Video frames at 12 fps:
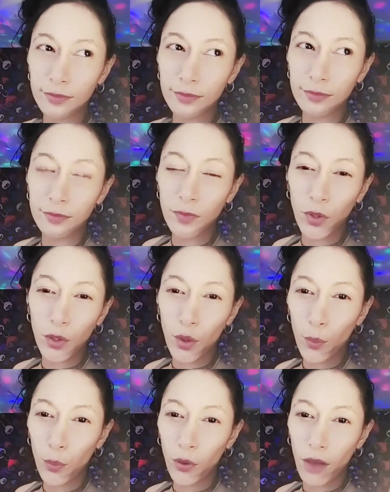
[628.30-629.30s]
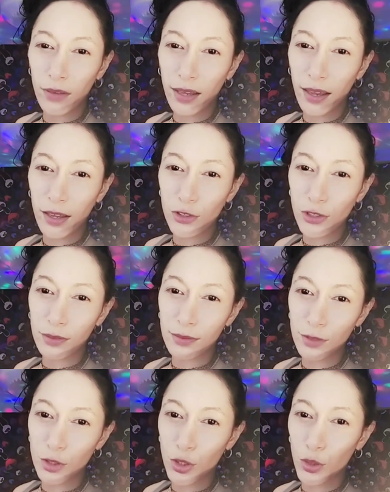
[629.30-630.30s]
you know provocation
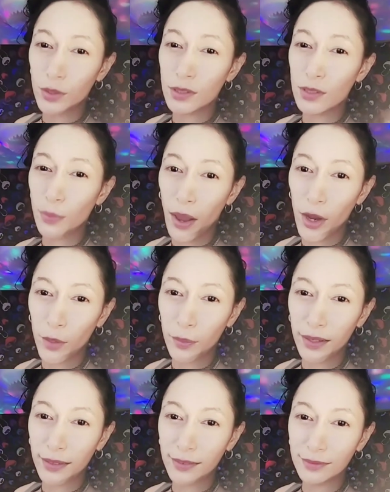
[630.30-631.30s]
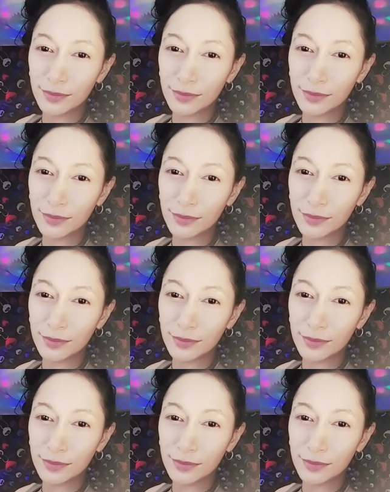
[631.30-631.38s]
to inspire me